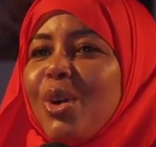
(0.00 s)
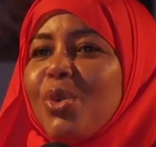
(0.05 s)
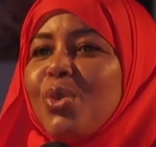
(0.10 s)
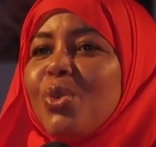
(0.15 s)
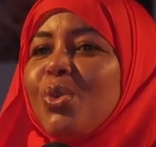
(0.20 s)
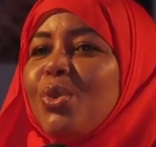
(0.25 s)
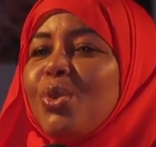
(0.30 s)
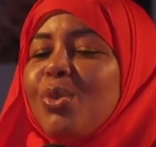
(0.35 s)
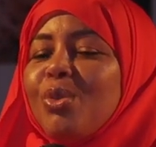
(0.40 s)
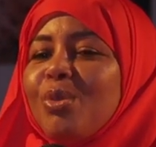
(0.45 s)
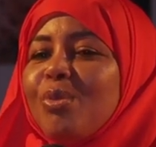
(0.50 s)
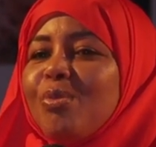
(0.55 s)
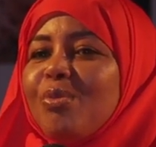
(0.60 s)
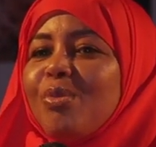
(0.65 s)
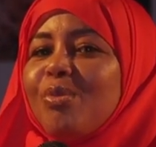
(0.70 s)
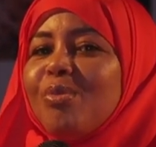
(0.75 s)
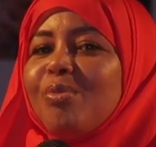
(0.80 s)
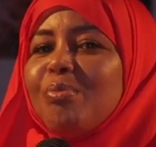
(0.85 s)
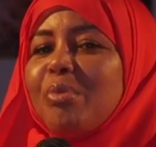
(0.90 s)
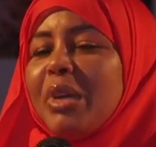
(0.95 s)
who
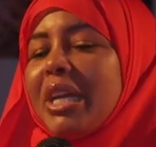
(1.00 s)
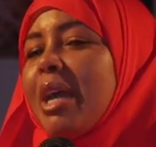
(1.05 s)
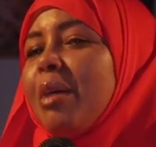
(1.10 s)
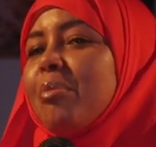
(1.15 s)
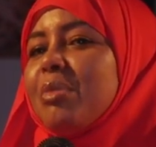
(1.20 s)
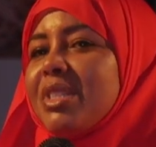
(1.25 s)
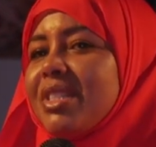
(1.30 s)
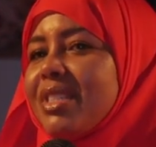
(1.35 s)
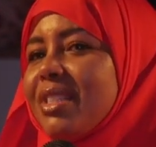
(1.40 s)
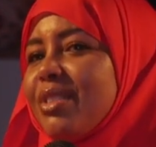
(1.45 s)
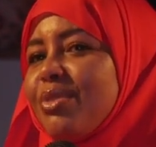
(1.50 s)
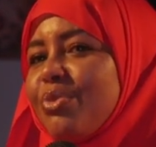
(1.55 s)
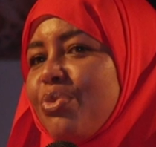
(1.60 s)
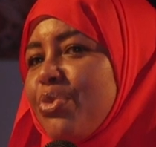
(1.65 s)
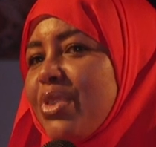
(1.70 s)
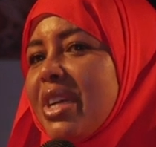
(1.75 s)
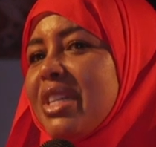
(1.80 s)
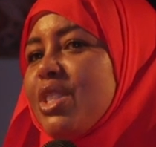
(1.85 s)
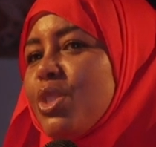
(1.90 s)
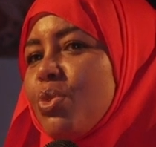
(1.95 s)
becomes
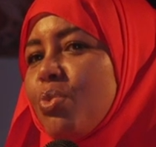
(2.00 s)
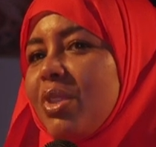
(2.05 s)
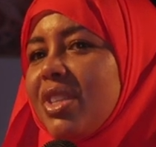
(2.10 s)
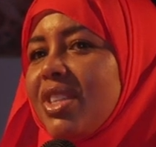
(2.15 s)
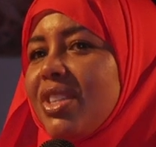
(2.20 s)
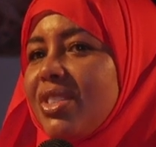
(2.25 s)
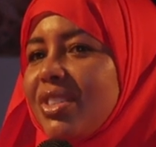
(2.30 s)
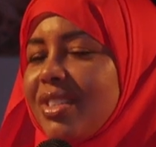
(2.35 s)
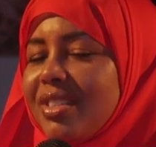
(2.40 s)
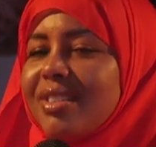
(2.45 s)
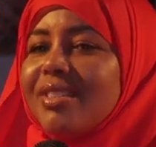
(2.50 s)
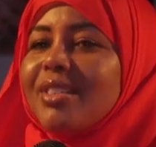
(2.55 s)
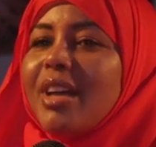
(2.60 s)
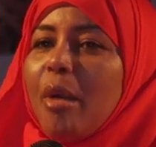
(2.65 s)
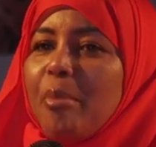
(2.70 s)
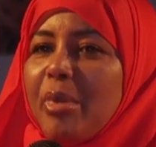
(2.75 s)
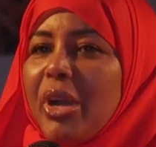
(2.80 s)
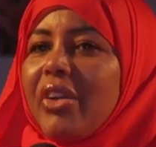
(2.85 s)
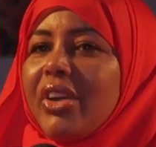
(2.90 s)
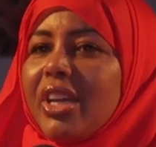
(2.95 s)
friends with this
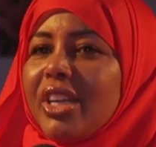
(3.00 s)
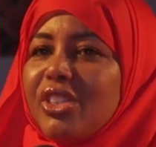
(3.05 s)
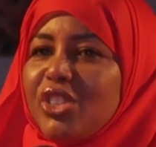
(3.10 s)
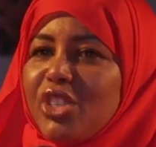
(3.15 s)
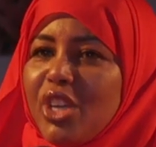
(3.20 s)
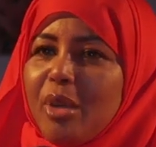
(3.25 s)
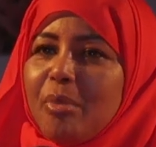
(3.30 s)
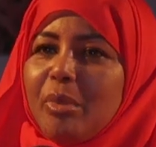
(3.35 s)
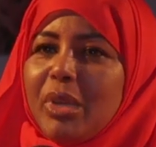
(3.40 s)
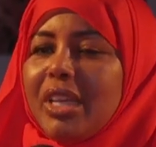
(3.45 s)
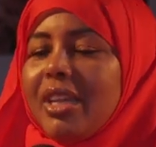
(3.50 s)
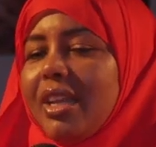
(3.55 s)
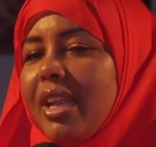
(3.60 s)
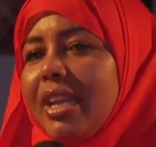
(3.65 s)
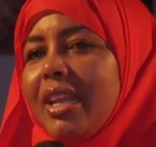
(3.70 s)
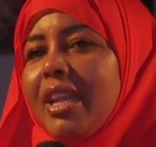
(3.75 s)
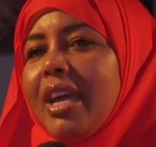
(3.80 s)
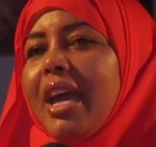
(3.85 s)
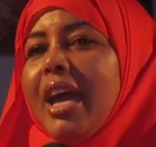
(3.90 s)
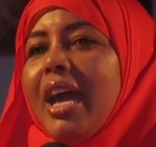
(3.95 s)
American gentleman,
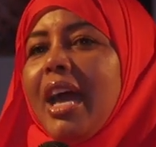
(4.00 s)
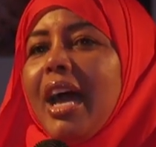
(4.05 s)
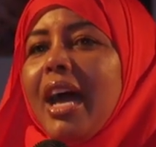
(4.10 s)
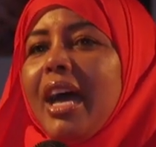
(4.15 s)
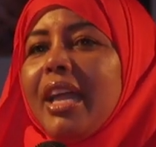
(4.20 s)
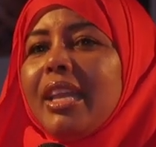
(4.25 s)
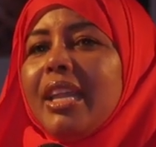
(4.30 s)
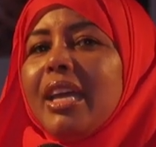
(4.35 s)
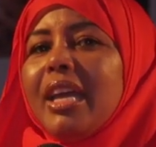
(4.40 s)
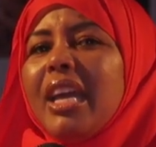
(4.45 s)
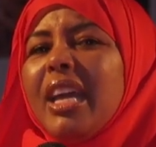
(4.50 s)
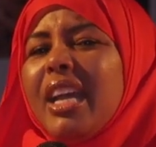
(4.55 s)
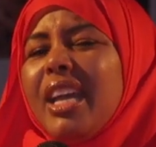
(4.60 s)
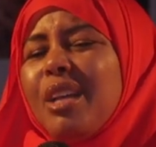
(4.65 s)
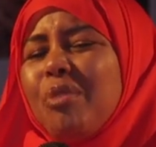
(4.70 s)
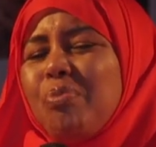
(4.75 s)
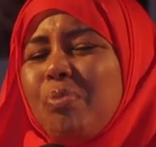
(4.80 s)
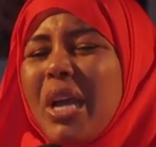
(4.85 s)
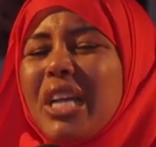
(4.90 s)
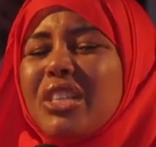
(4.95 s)
and
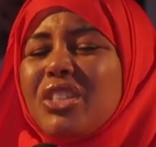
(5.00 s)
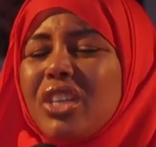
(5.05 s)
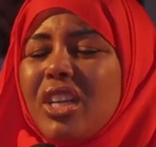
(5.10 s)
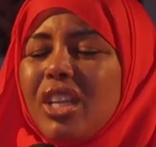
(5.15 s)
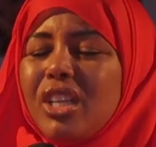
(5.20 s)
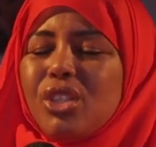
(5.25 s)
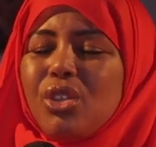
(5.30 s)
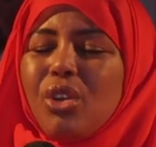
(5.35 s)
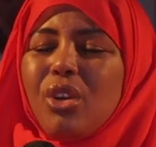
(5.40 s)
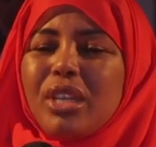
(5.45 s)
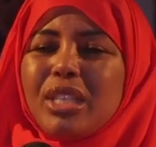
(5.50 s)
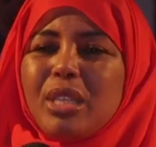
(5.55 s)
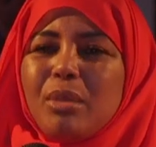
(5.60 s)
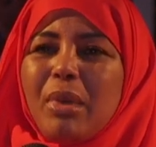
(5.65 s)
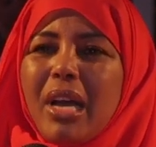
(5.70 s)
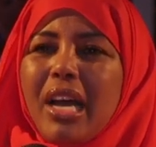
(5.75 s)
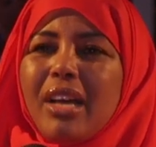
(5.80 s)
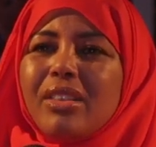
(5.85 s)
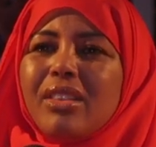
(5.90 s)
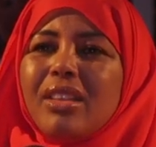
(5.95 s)
it basically talks
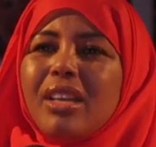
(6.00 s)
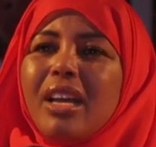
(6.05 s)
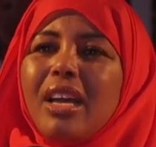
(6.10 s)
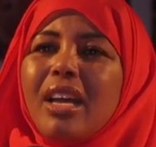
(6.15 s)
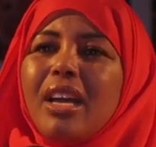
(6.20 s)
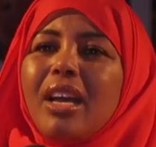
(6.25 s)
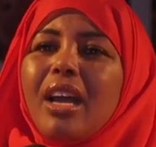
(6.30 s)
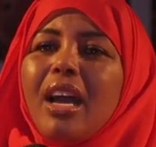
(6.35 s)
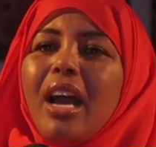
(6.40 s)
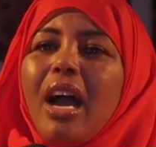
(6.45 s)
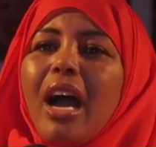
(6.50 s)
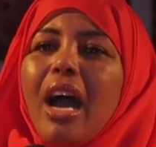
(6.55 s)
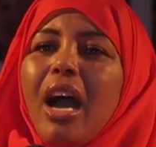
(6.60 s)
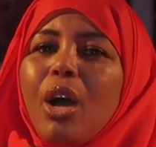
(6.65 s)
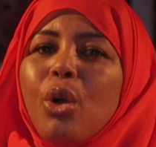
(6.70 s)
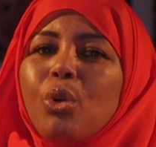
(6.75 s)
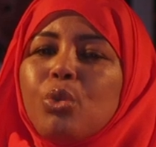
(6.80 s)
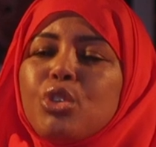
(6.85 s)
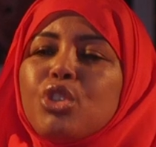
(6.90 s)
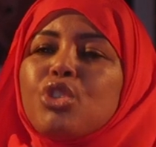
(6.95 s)
about
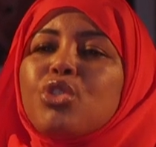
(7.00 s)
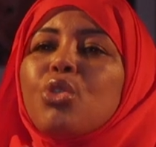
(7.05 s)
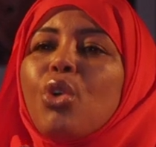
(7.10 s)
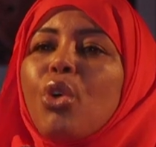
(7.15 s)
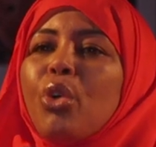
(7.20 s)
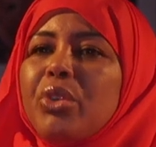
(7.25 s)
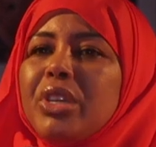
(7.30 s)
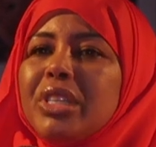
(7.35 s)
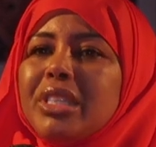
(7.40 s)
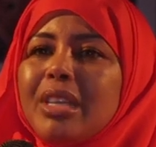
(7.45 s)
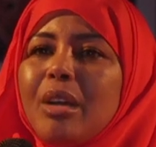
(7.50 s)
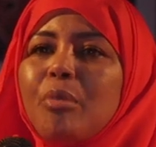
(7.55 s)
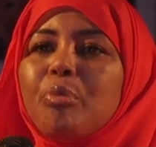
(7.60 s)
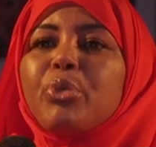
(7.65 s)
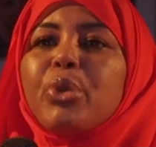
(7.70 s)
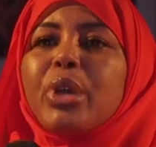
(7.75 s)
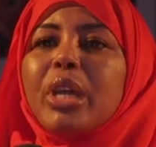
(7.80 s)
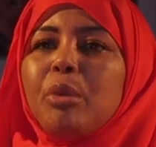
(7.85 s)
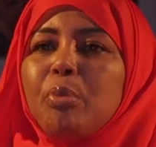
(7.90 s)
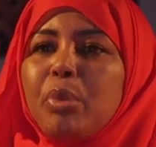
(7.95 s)
how stories can
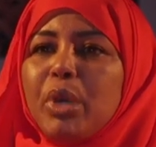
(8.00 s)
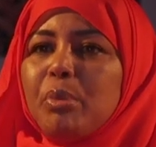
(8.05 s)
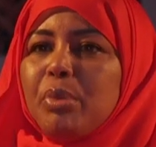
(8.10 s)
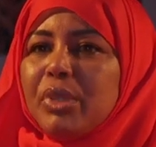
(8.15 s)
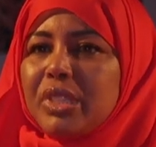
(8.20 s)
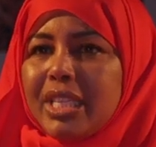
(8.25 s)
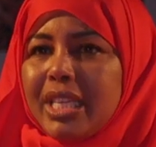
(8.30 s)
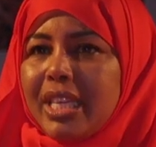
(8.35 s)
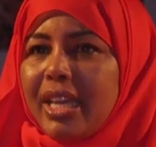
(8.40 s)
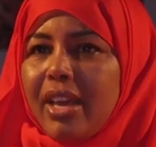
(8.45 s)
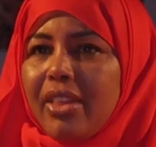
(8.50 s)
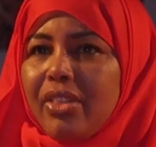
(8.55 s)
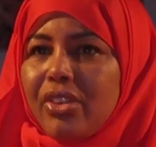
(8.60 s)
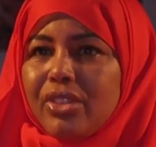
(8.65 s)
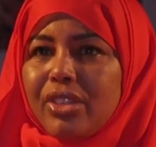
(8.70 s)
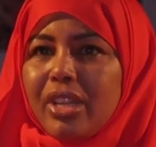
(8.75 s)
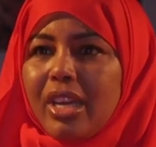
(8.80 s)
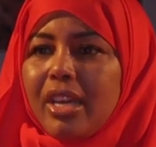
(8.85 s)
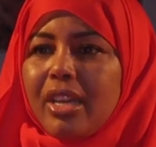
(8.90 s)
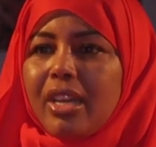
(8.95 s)
bring people
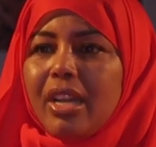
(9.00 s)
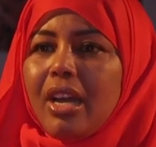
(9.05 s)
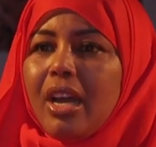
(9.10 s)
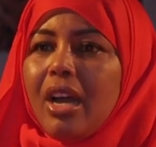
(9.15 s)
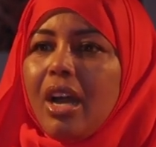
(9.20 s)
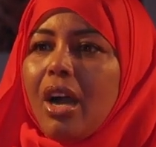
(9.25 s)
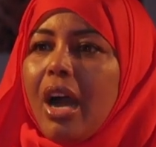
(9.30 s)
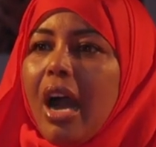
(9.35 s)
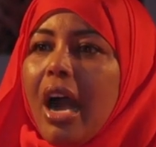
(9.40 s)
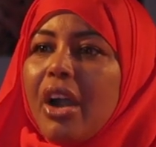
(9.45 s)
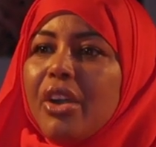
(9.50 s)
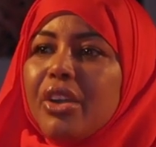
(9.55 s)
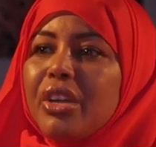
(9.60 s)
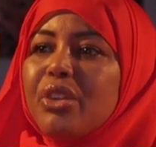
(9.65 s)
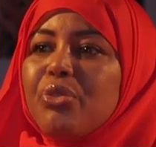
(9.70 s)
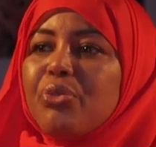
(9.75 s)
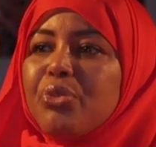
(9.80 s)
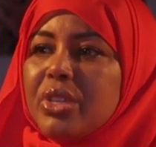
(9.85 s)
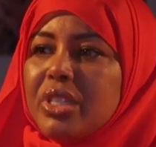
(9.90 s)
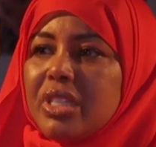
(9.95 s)
together, that our
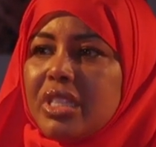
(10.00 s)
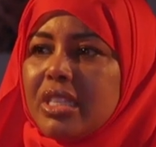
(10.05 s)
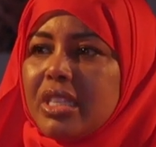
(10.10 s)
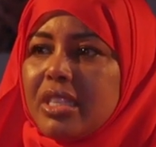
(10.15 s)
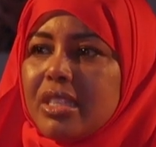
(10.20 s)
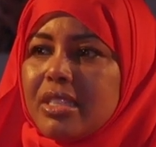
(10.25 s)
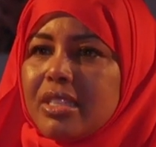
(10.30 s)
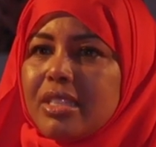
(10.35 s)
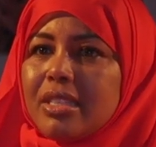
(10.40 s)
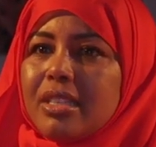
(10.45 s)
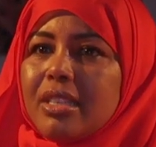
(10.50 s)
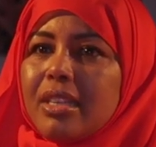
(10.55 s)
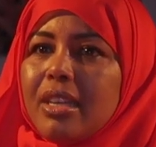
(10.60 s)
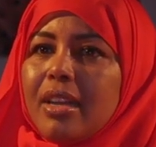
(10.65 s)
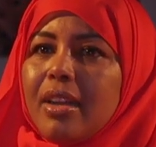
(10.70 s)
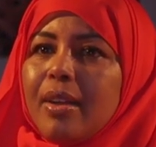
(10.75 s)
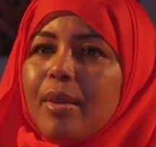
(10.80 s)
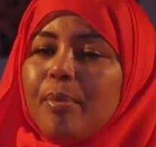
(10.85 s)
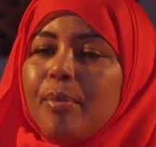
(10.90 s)
differences